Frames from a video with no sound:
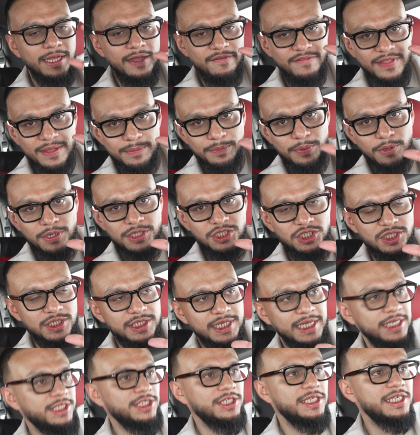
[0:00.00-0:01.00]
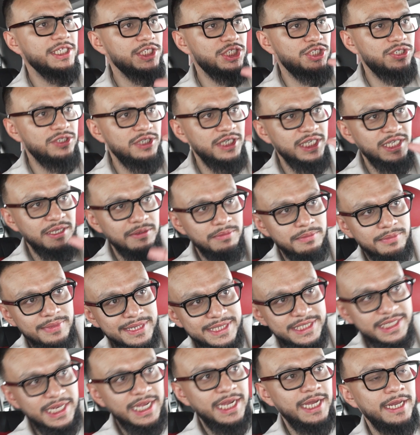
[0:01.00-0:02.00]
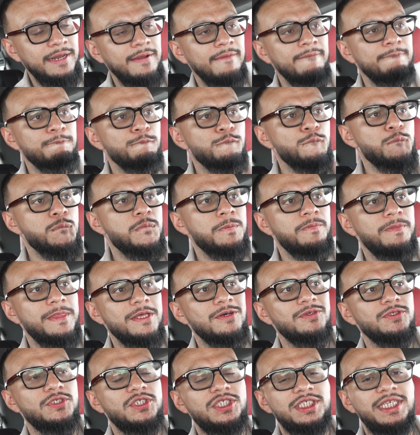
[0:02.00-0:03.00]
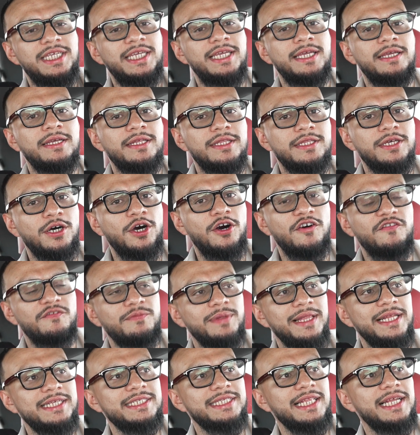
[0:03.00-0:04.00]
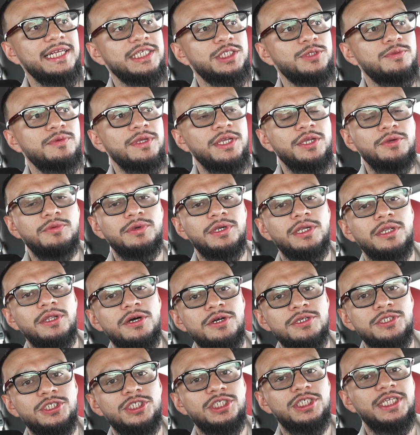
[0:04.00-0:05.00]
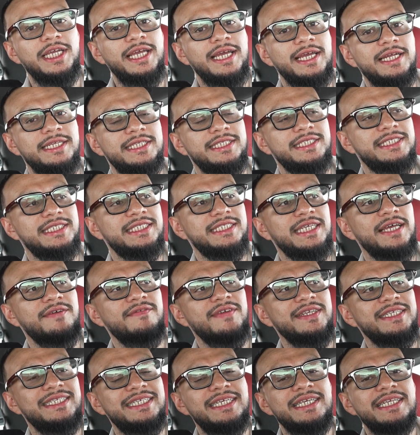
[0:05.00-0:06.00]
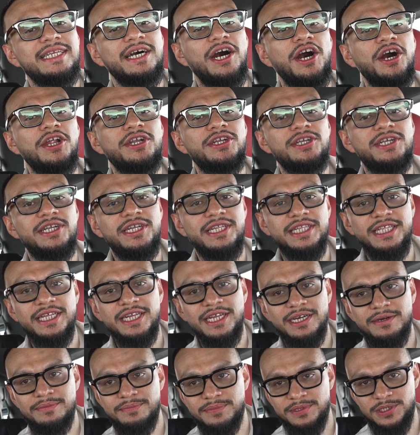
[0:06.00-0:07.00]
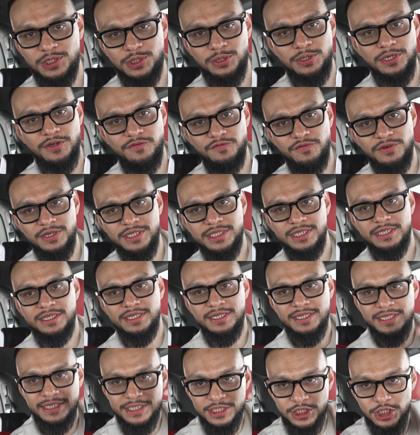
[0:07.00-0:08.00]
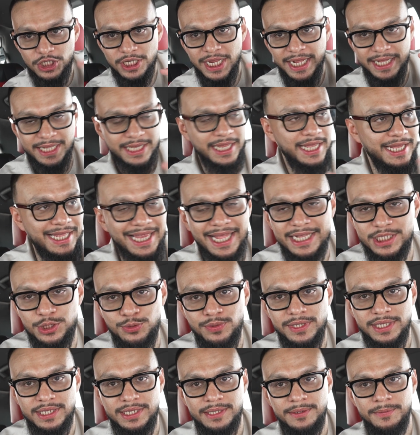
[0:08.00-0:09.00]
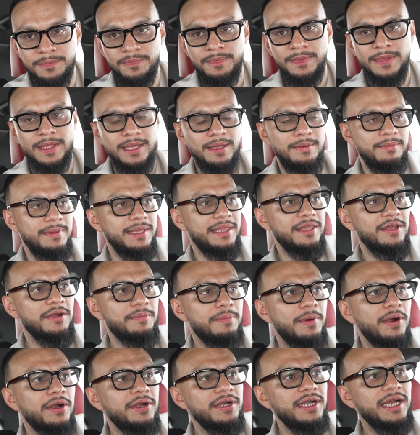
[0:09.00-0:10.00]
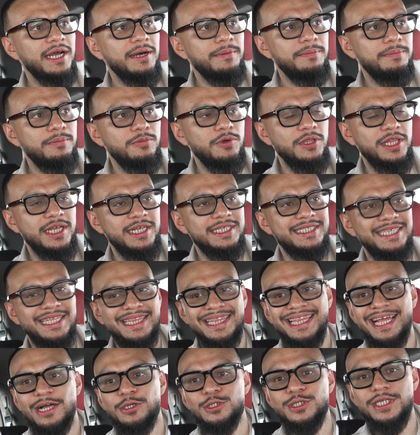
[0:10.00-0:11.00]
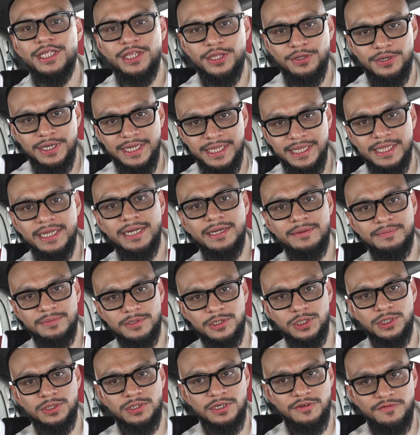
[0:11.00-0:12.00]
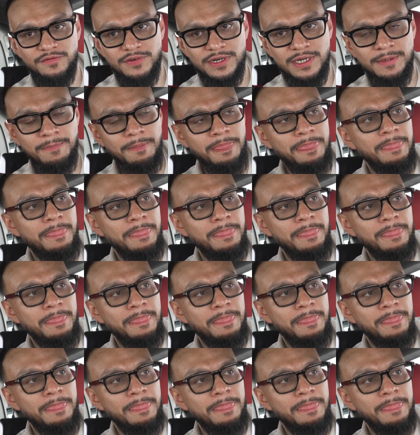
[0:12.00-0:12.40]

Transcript: If they put transaction history, Majan, they'll see the off plans last week were launched at 1,700 dirham per square foot today, like last week. But they're partnering up with us at 1,030 dirham per square foot.